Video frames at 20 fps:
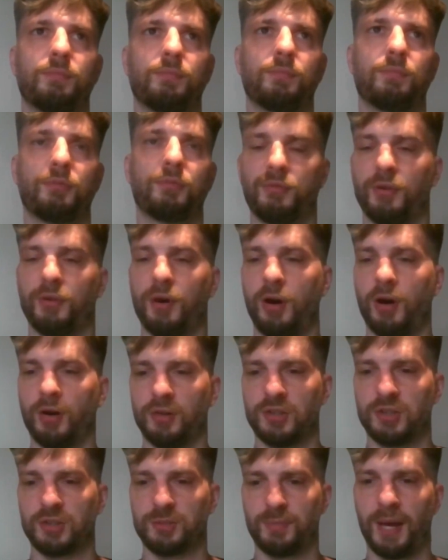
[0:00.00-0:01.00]

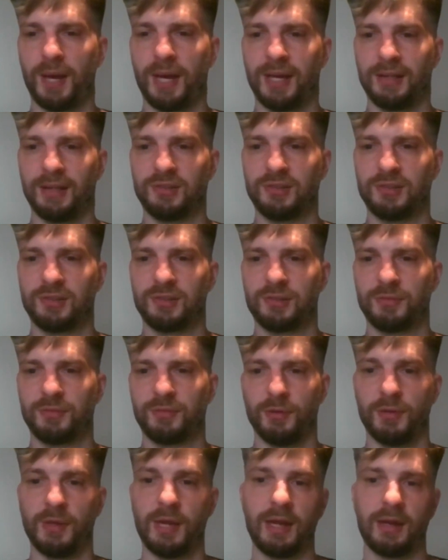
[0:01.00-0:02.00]
provide space
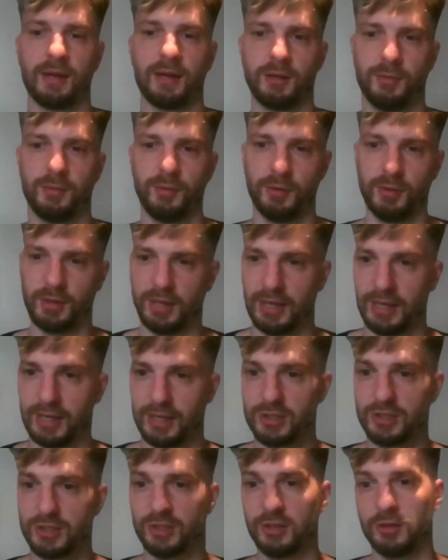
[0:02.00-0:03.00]
for that
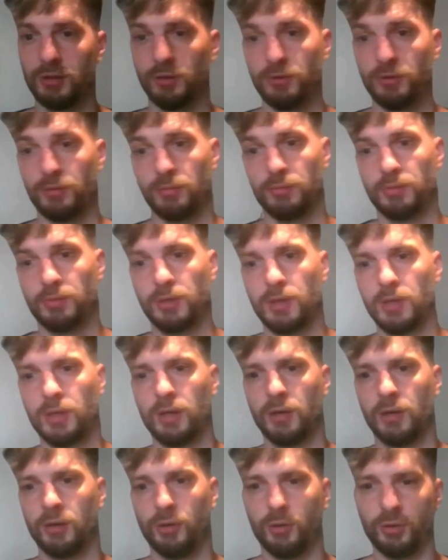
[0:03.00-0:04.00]
communication, and
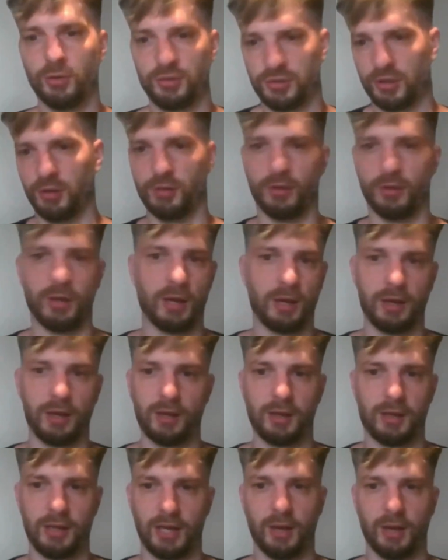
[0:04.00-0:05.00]
also like
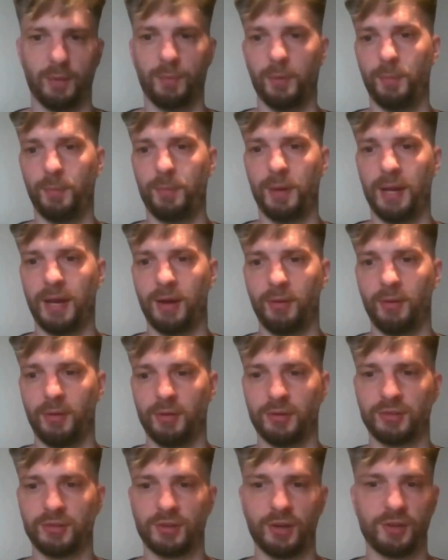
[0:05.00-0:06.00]
help the
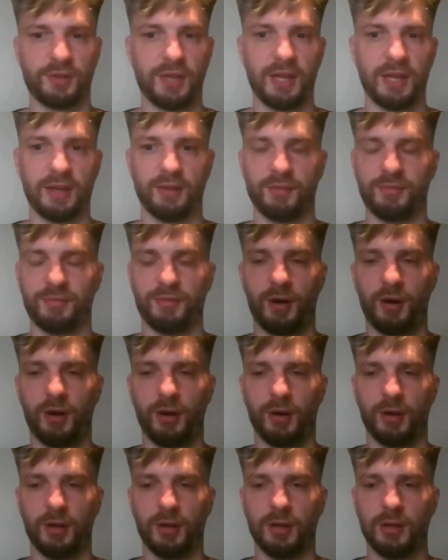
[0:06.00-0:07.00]
parents
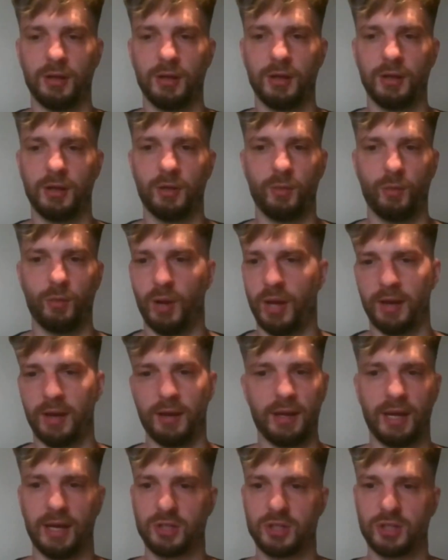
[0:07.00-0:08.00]
identify when
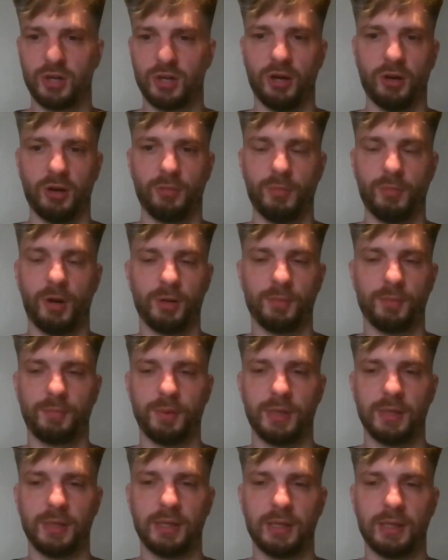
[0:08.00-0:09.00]
their child might
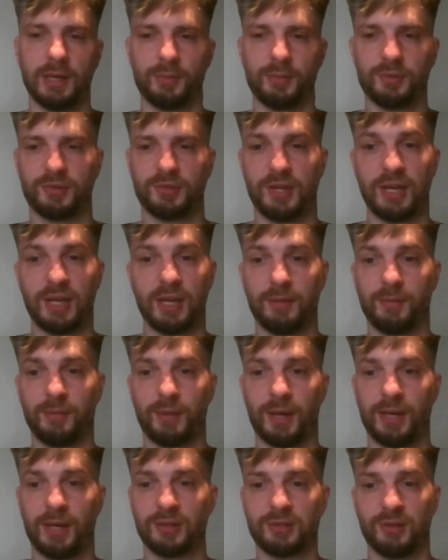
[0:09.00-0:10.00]
be upset
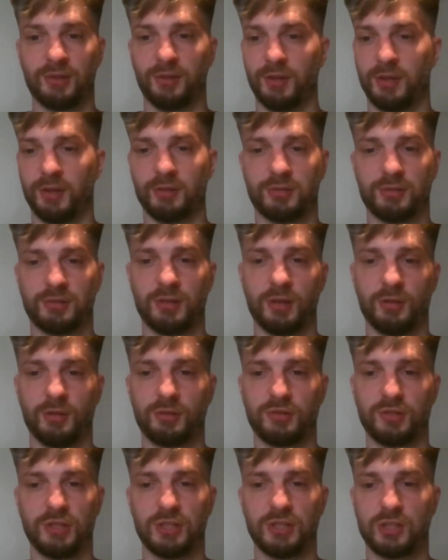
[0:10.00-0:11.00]
based on those
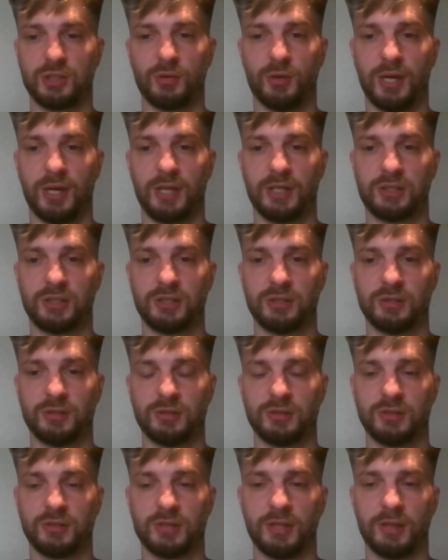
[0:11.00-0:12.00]

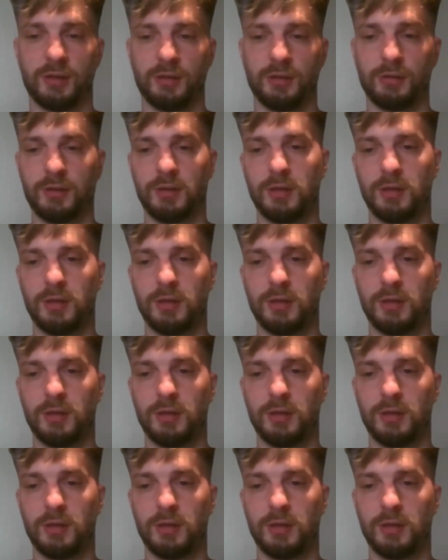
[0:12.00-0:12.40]
situations. And